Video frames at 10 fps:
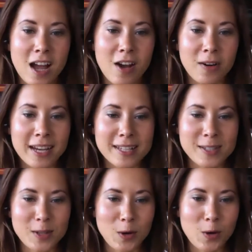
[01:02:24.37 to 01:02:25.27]
Okay,
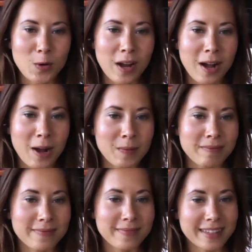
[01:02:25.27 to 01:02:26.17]
so
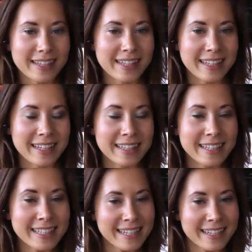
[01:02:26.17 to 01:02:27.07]

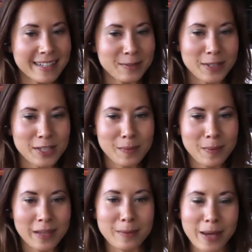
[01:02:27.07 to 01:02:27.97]
Alicia, we're
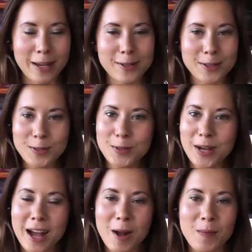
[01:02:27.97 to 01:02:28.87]
shipping the bag to you.
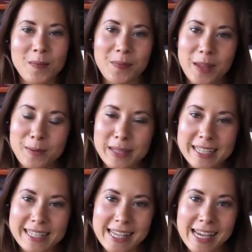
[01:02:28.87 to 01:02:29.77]

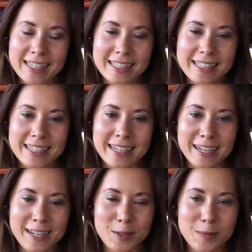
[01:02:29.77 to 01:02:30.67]
Please send
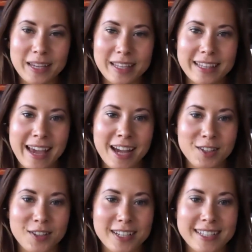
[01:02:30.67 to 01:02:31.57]
your mailing
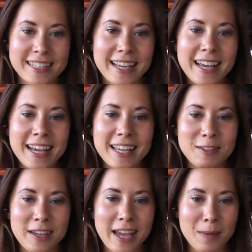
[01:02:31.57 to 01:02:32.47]
address
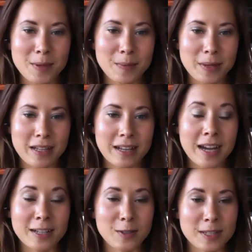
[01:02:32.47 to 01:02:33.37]
to
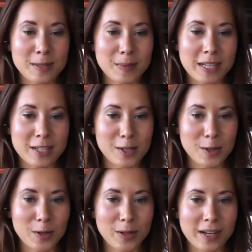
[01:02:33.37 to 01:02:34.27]
the Spinach and
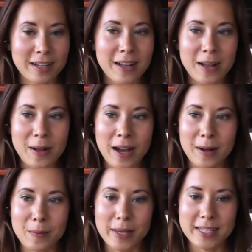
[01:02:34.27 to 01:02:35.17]
Yoga
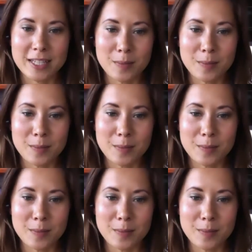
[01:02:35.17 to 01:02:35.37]
message